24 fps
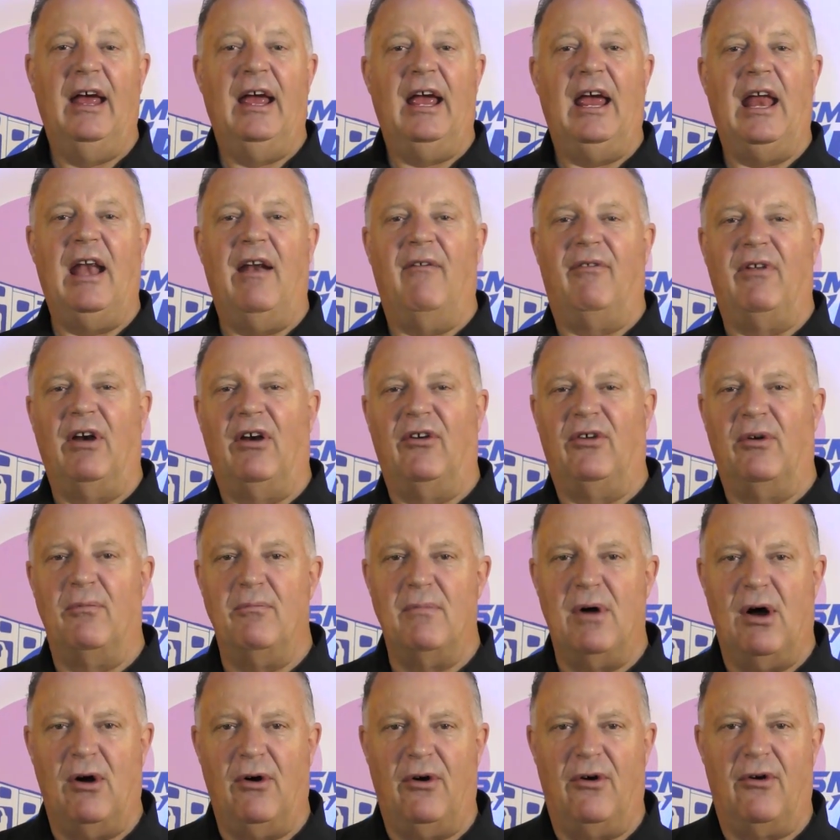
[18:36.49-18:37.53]
And if there's a
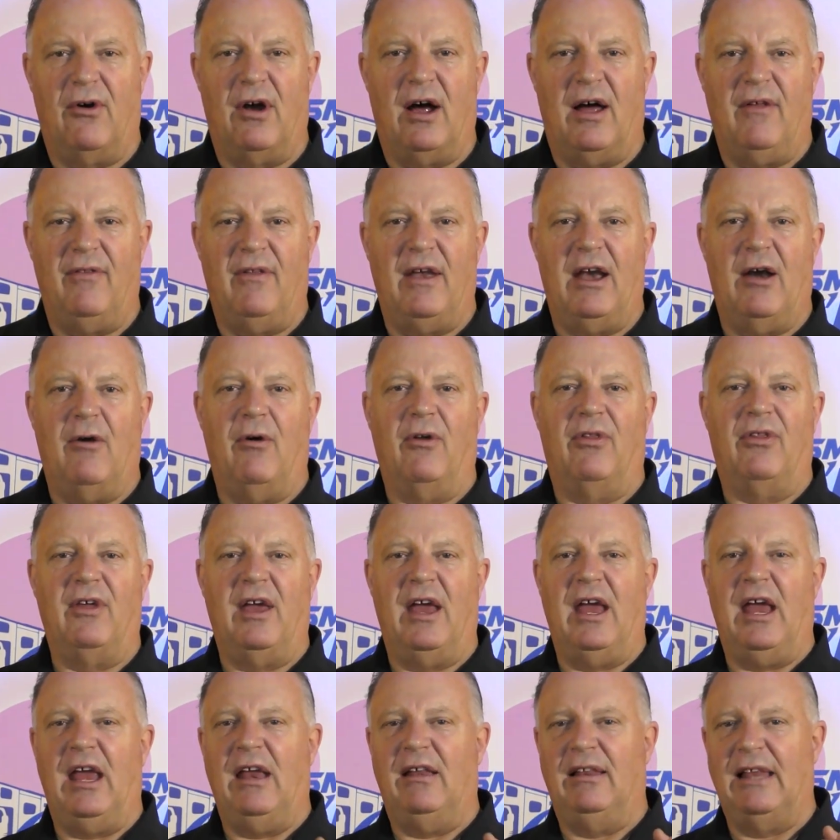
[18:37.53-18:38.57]
motor on there with
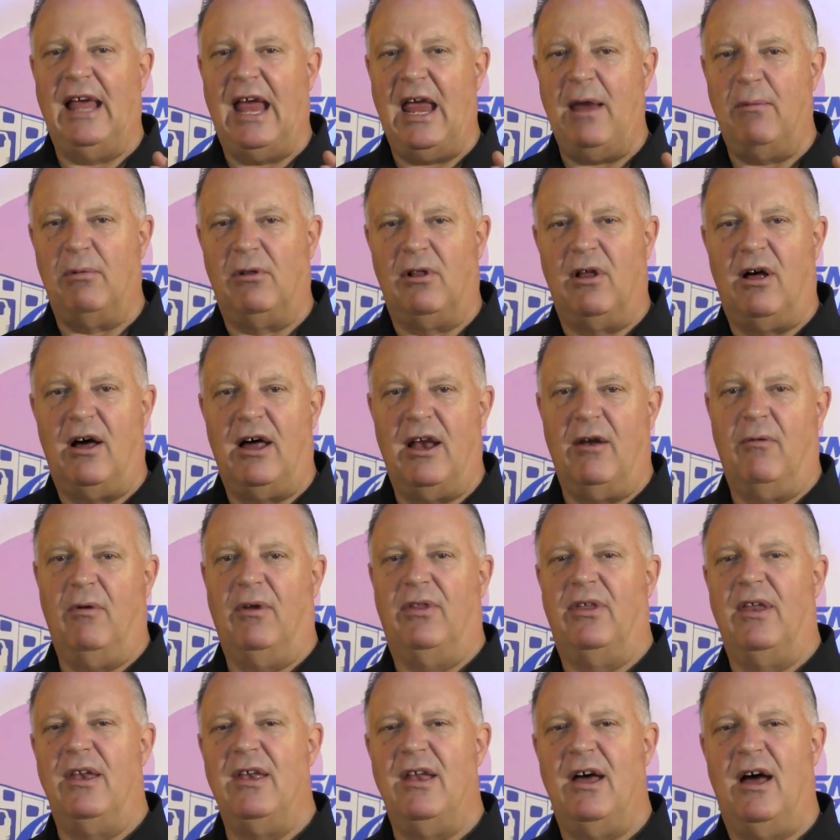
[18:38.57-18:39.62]
a label on it with
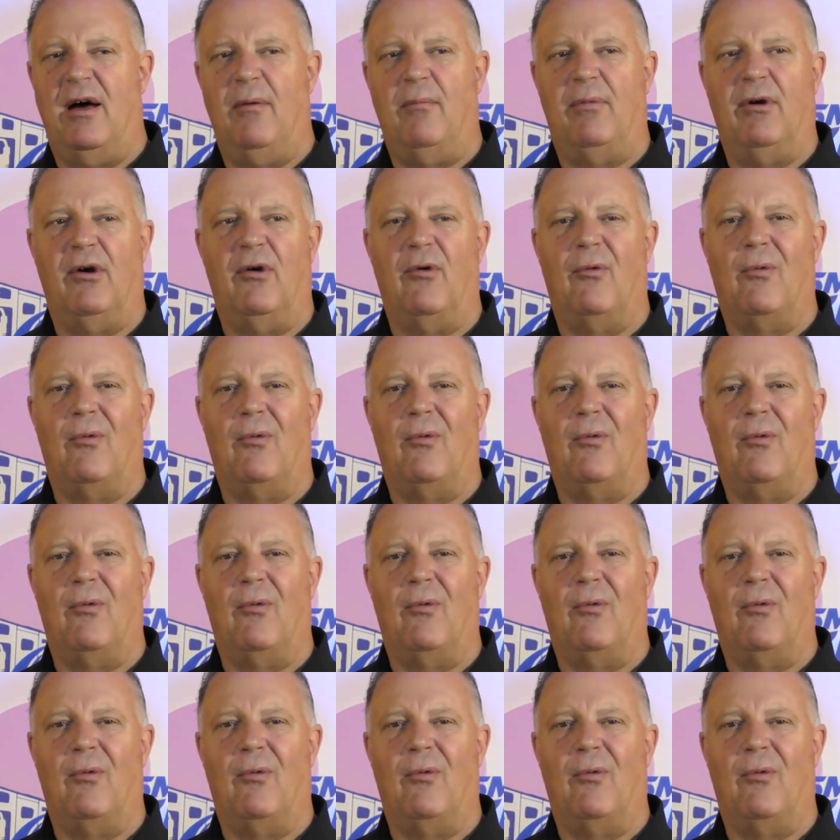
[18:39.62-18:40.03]
a number,